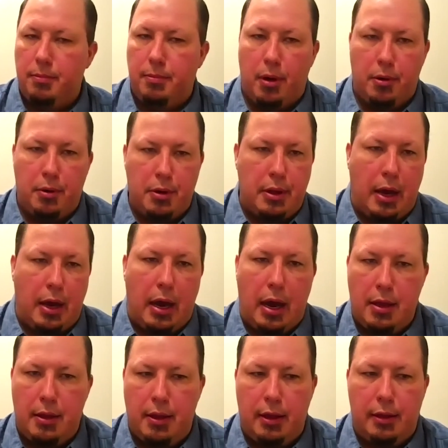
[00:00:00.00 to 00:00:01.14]
Boney and I
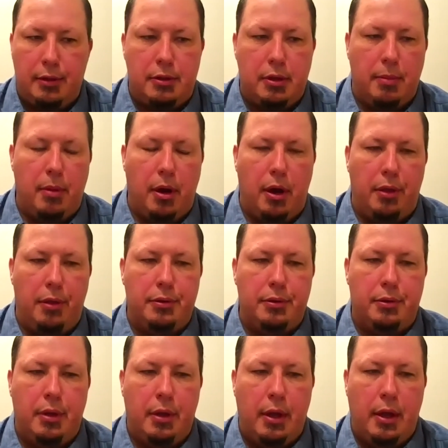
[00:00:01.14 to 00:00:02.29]
and some others
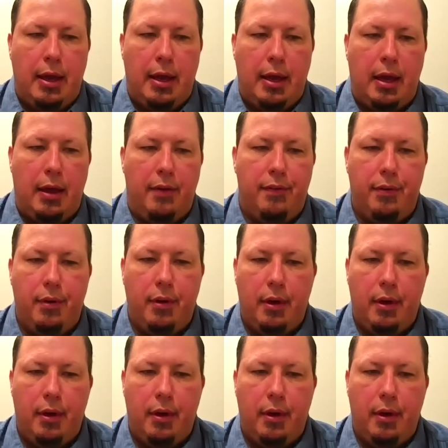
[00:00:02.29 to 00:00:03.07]
have